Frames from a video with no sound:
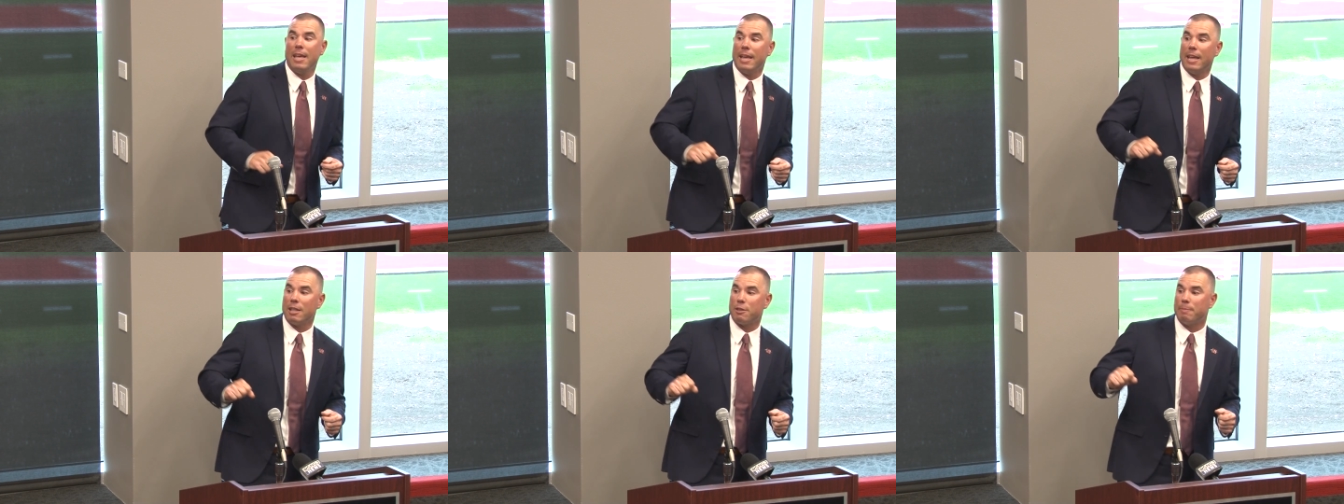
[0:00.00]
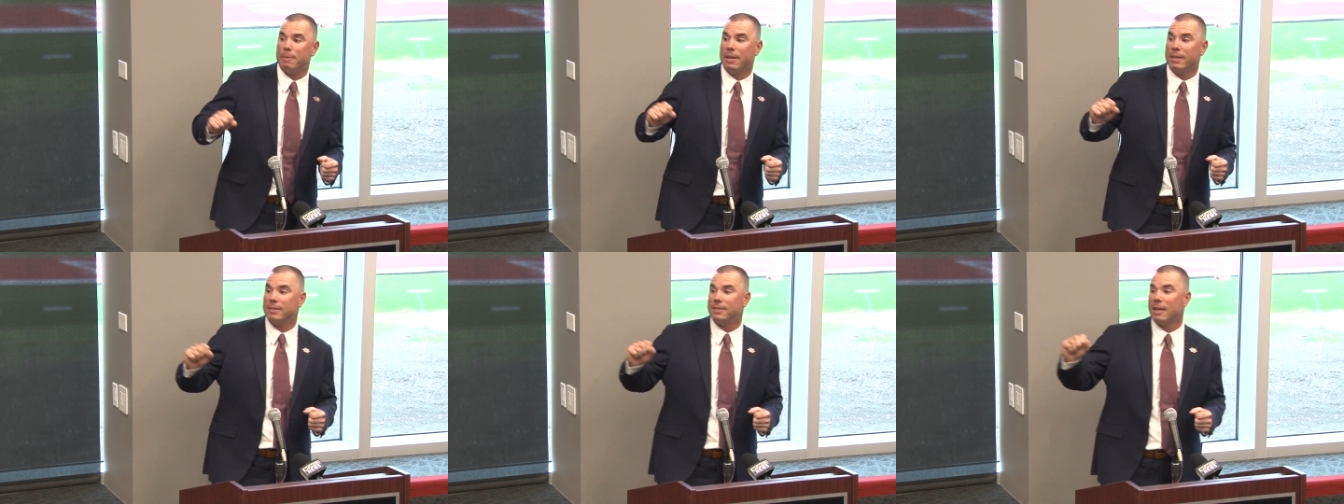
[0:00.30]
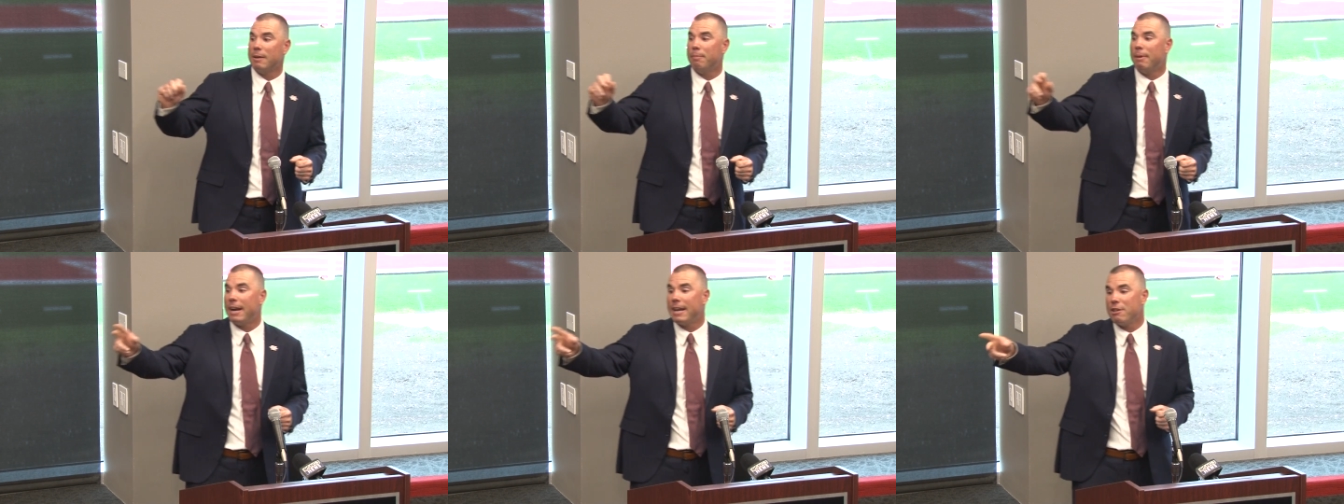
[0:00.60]
It's been
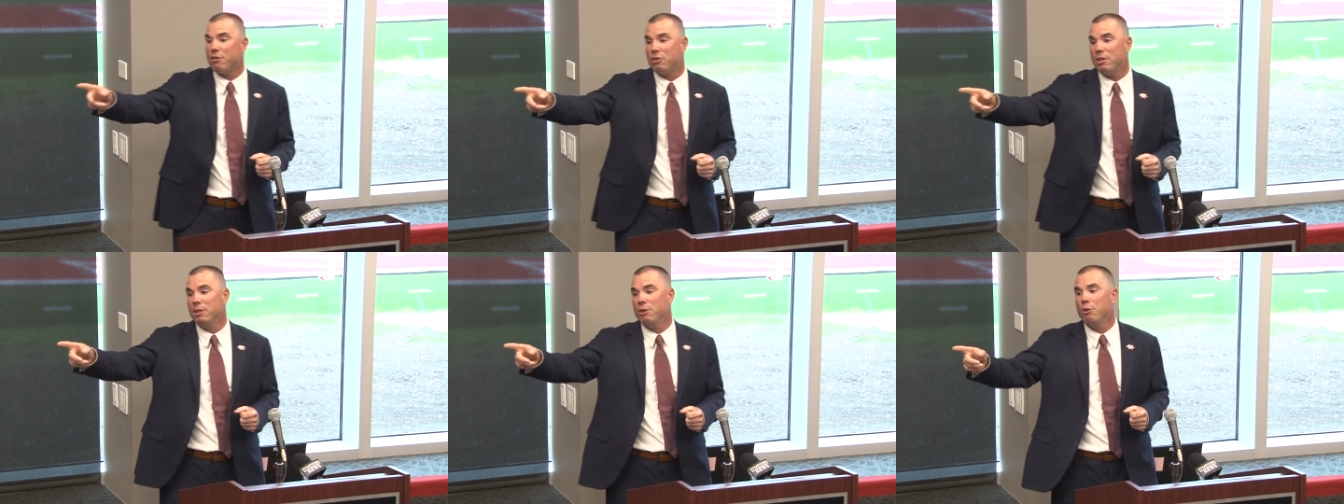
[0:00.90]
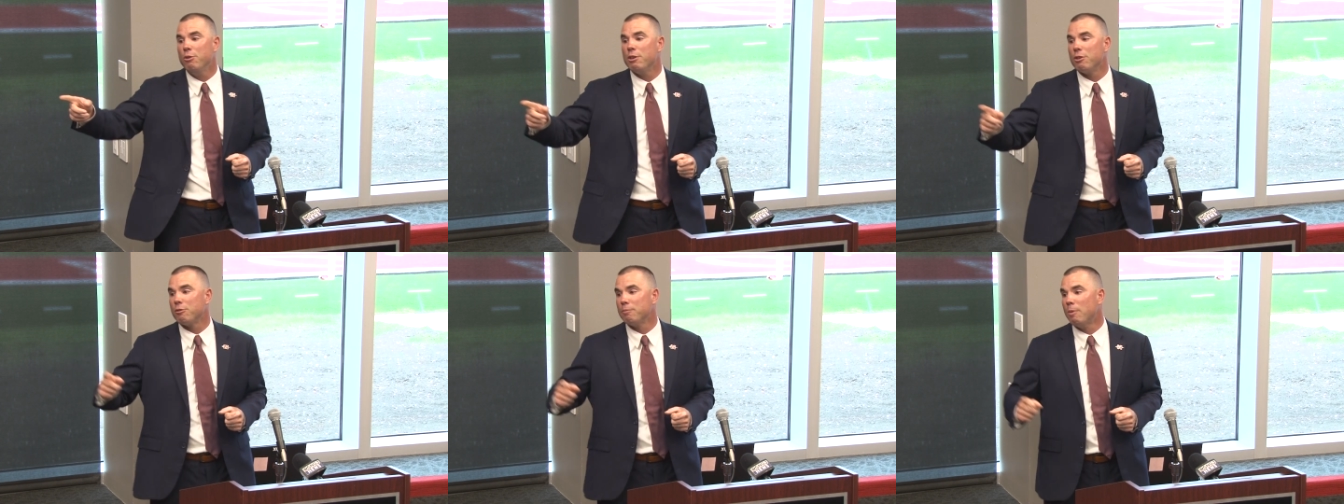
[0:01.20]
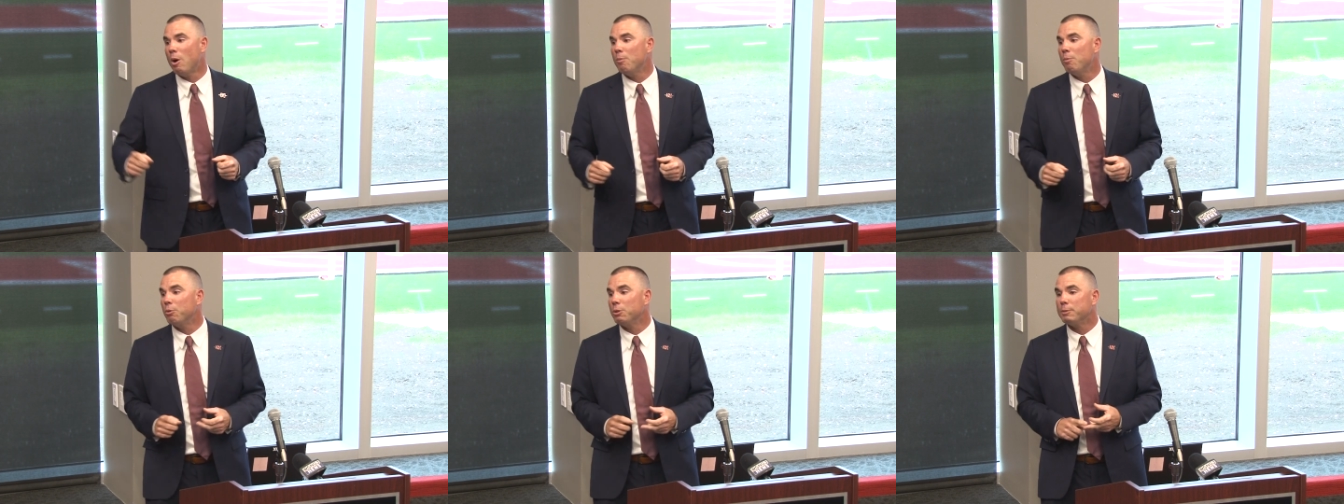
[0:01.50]
somebody. She knew this
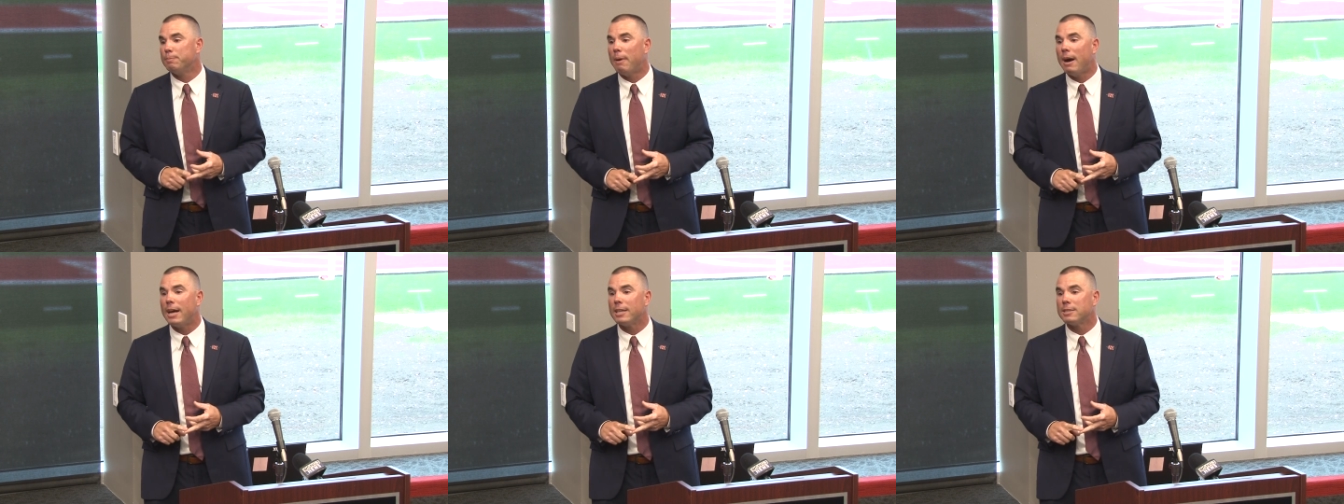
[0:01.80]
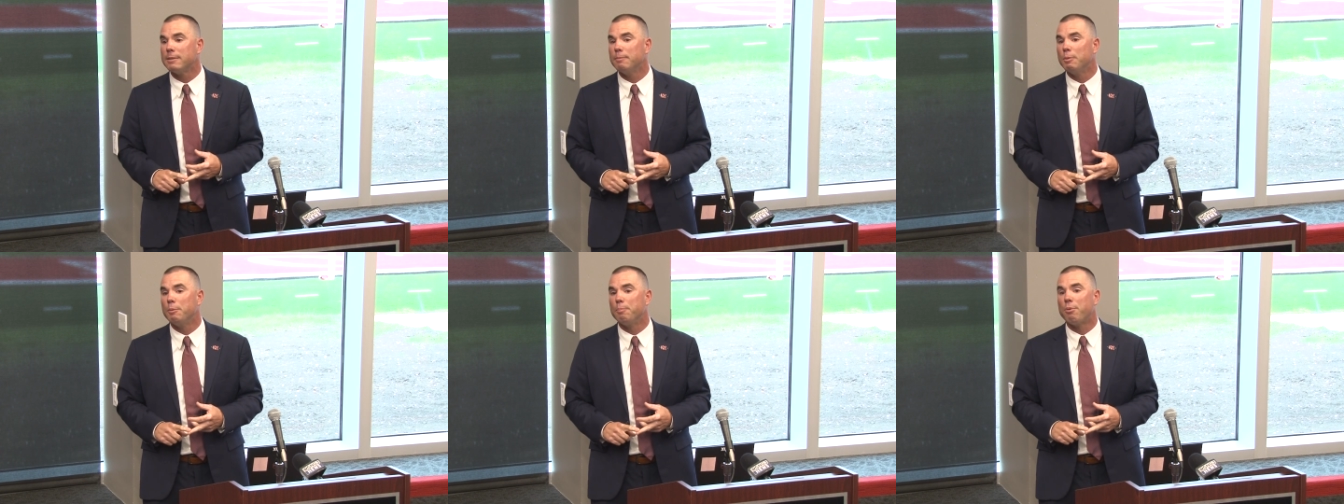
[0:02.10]
moment was possible,